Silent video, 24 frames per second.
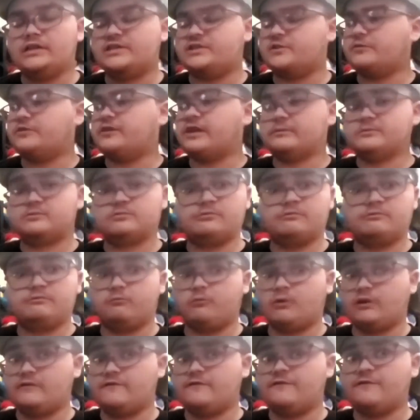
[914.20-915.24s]
This only comes
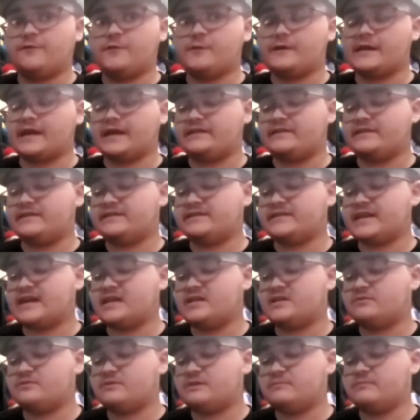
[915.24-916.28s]
with one 4K disc
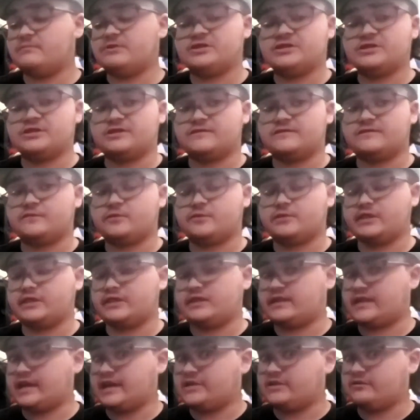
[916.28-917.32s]
actually, which is for the
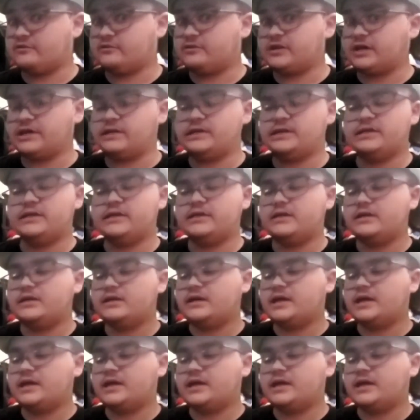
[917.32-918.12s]
theatrical cut,